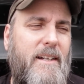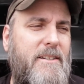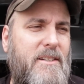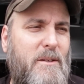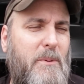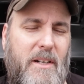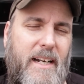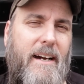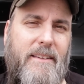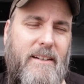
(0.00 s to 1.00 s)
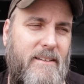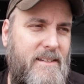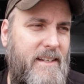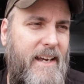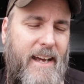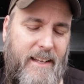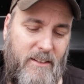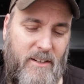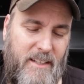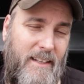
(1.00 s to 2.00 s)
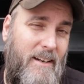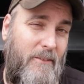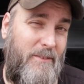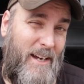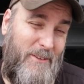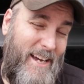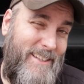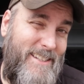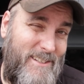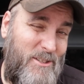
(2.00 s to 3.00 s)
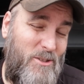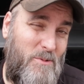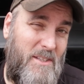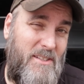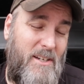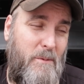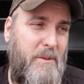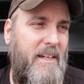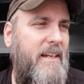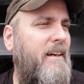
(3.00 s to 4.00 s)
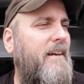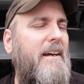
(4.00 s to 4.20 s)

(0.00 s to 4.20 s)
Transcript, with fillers: just to put it out there and say, hey, look, you know, I've, I've had these issues with this company.